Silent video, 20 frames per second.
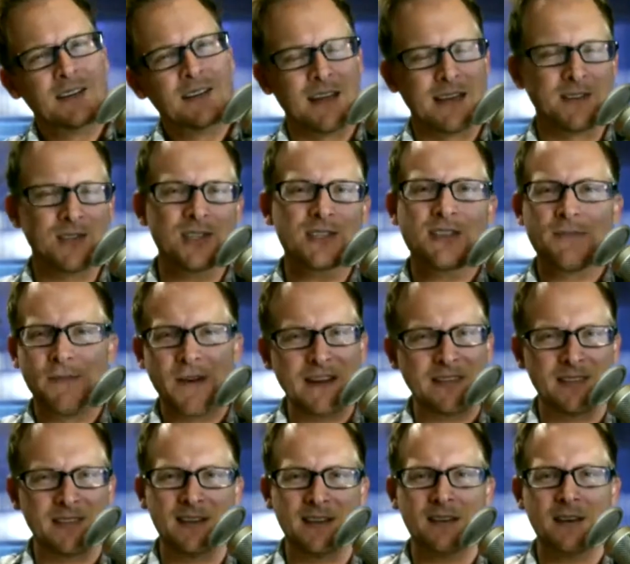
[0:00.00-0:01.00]
like just the
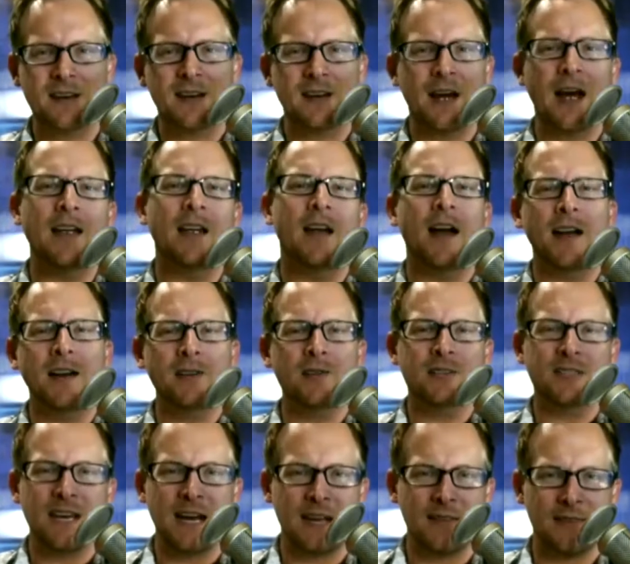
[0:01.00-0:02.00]
fact that uh, I, I
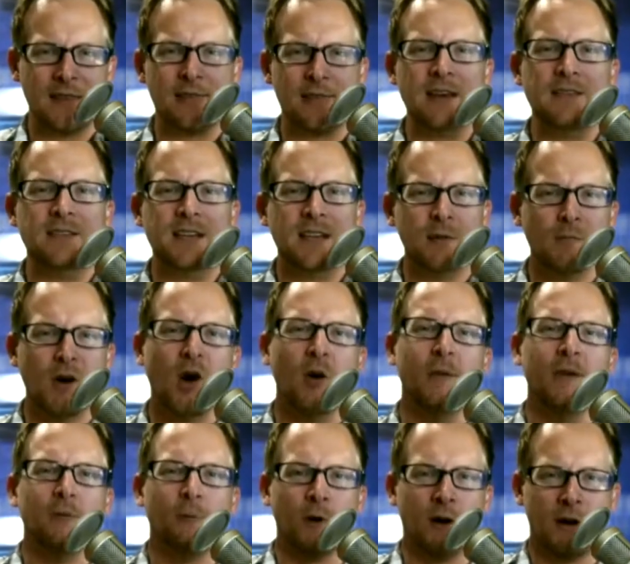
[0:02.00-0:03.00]
understand that they did a
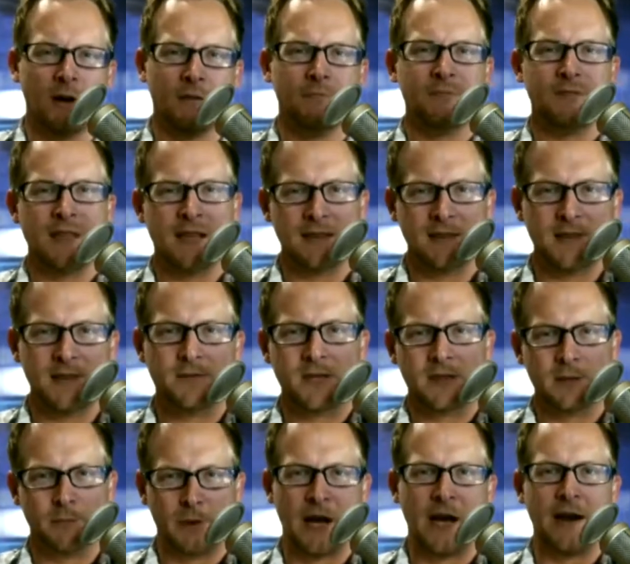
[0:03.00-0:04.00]
moment where they lifted
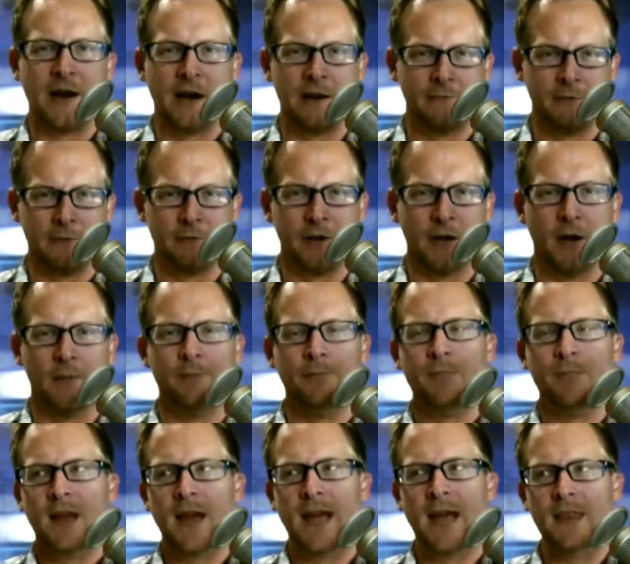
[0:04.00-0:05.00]
the pot off of him
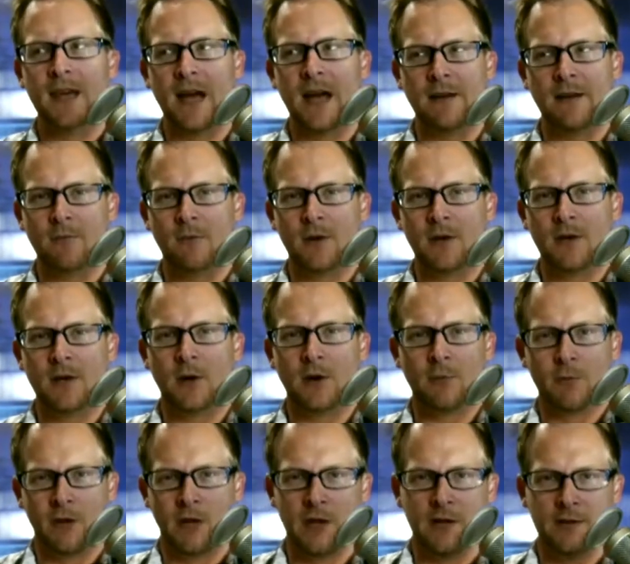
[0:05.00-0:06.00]
and that you know he
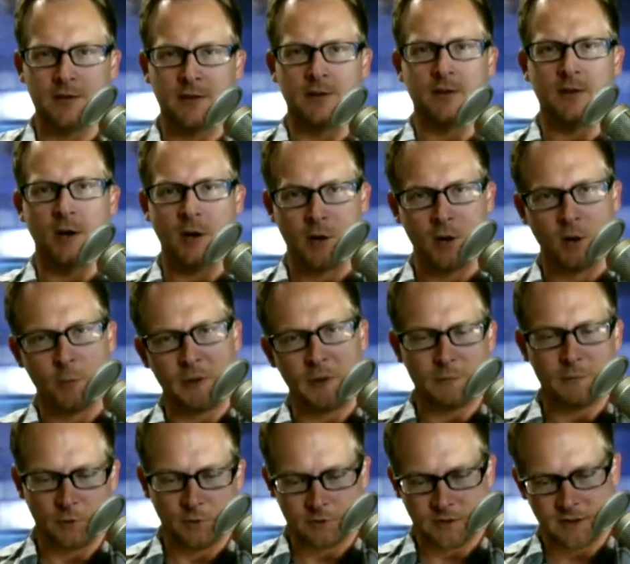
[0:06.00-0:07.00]
realizes oh
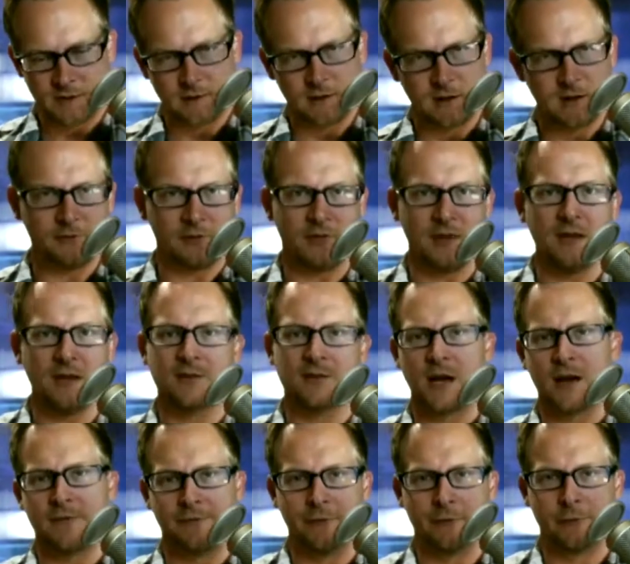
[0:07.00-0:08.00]
people can lift things
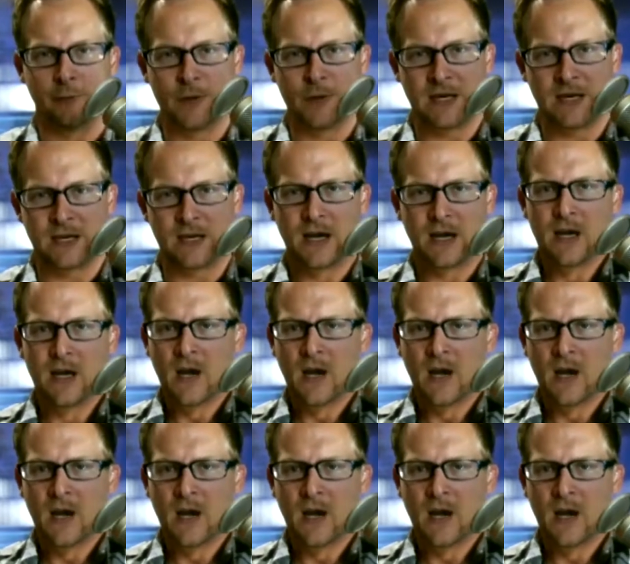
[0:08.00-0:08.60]
off of me